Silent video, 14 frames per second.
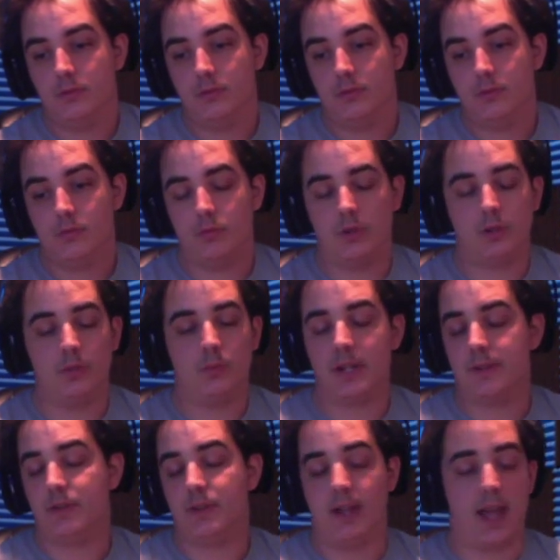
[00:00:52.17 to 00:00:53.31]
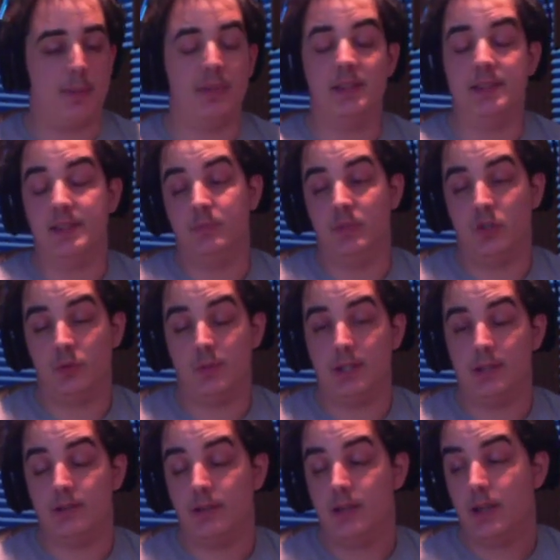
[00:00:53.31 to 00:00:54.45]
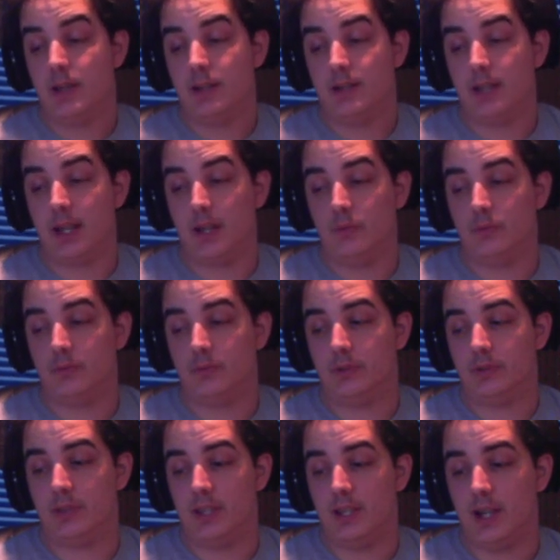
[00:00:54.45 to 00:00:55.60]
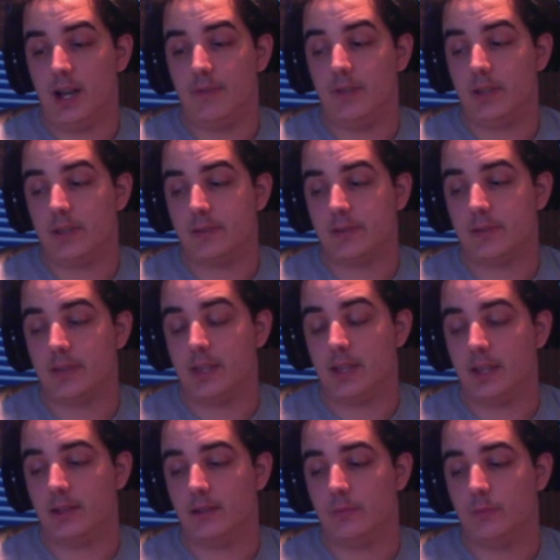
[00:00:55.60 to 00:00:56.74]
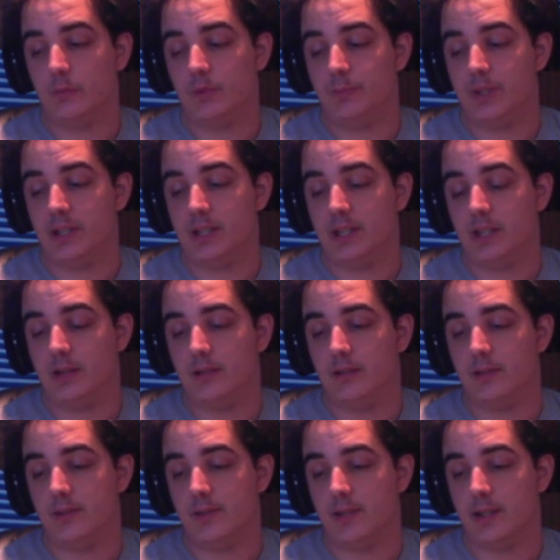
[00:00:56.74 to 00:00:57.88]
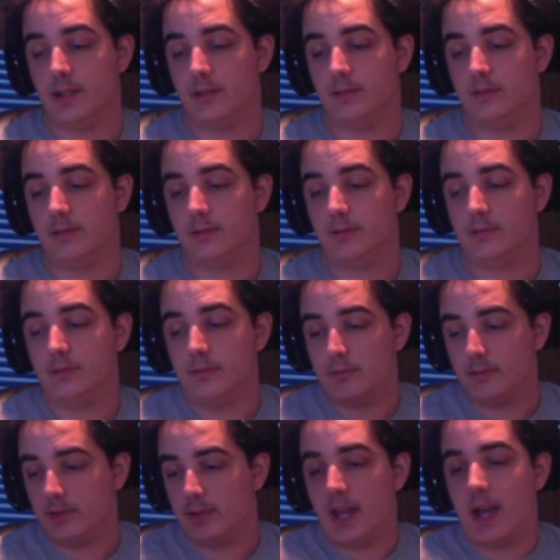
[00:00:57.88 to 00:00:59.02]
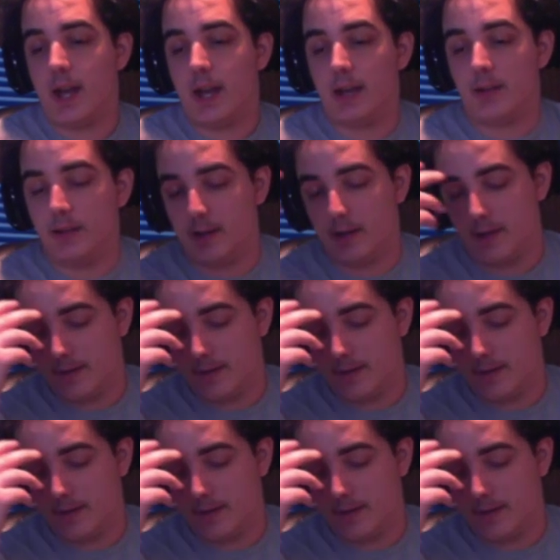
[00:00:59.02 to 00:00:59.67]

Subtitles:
or whatever happens in between. Now, the obvious thing would be here is that, yeah,